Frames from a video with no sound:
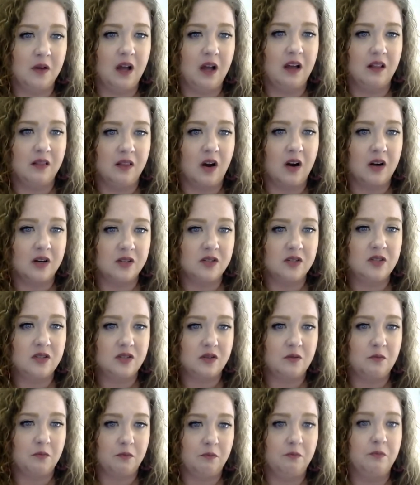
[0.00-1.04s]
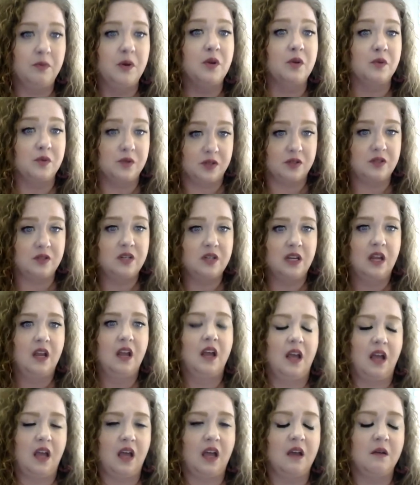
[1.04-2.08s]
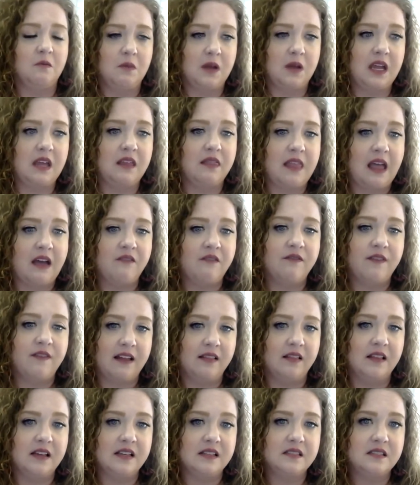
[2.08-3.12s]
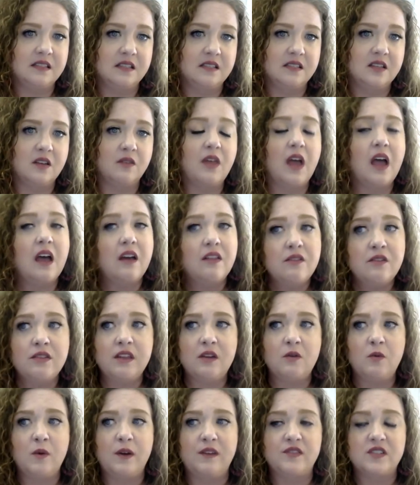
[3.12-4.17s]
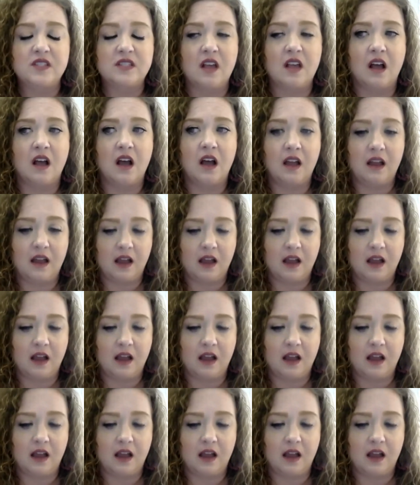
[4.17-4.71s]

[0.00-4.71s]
a large boost in that violence. And so the other thing we saw